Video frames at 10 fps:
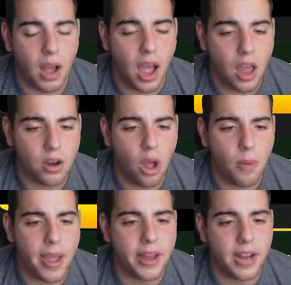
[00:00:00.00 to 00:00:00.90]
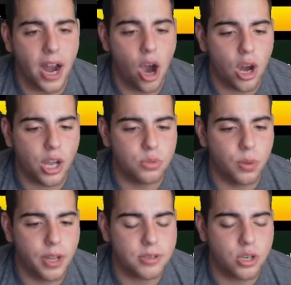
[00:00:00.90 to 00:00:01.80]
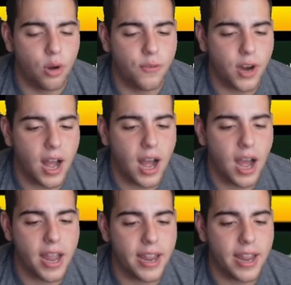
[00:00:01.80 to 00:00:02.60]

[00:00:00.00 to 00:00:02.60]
I don't know, man. I heard Gus Williams going for the high,